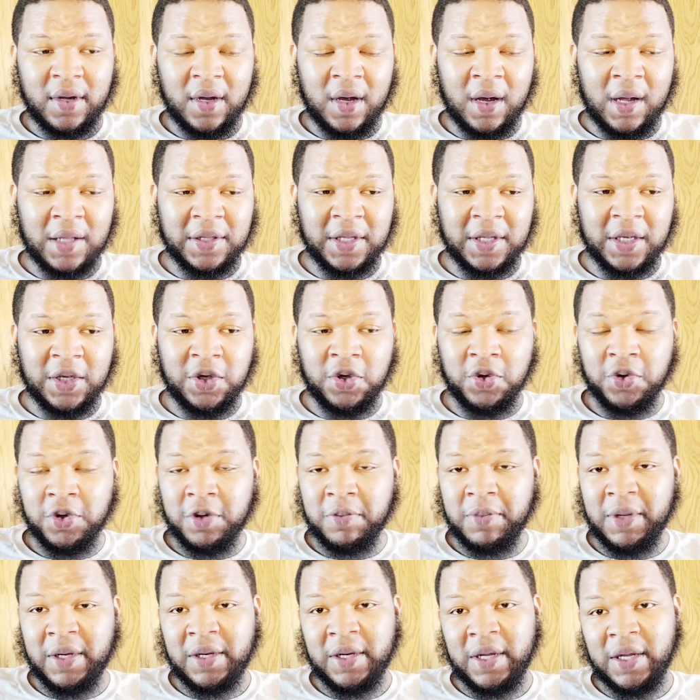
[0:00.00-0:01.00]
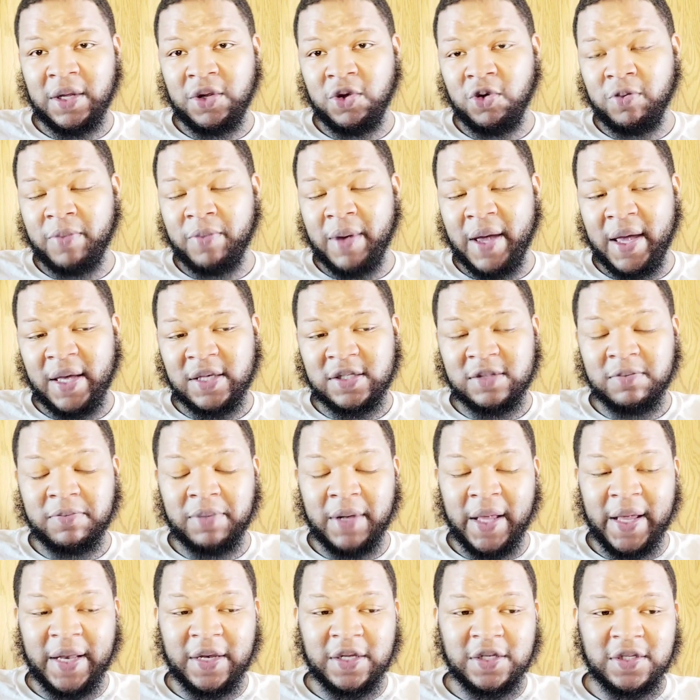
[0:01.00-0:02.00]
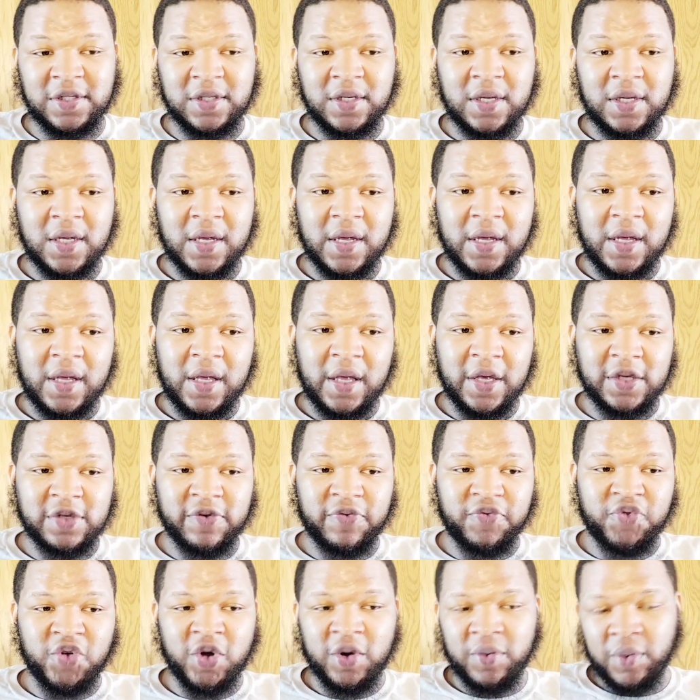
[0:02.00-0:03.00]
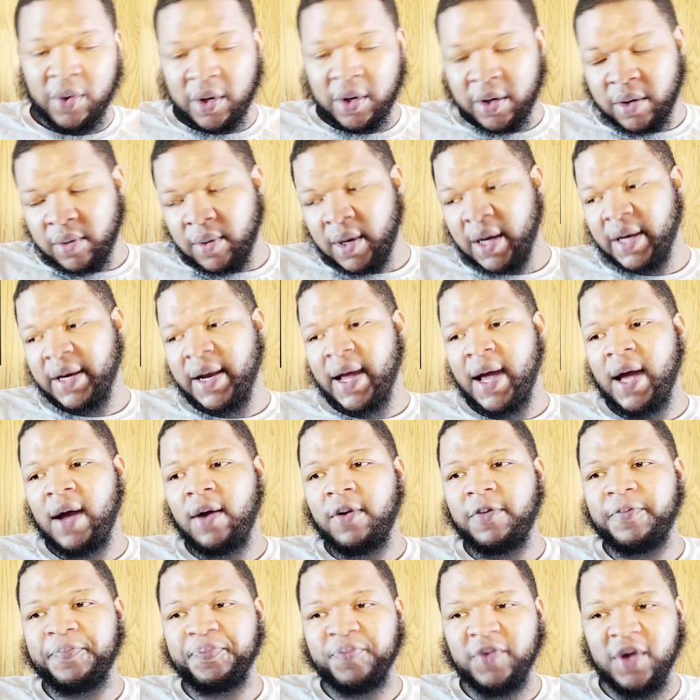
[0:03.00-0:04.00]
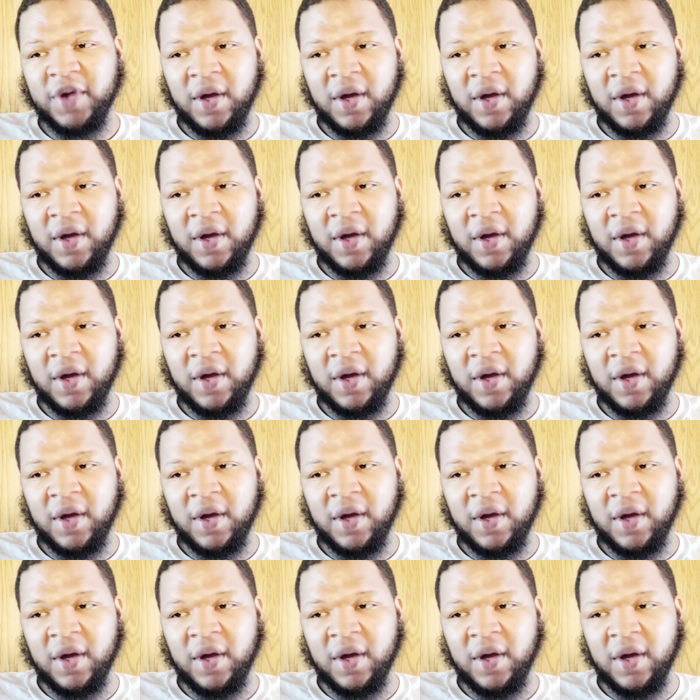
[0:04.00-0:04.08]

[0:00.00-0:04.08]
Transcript: Uh, I think Yildirim did Eubanks. The Plant is is the front runner right now.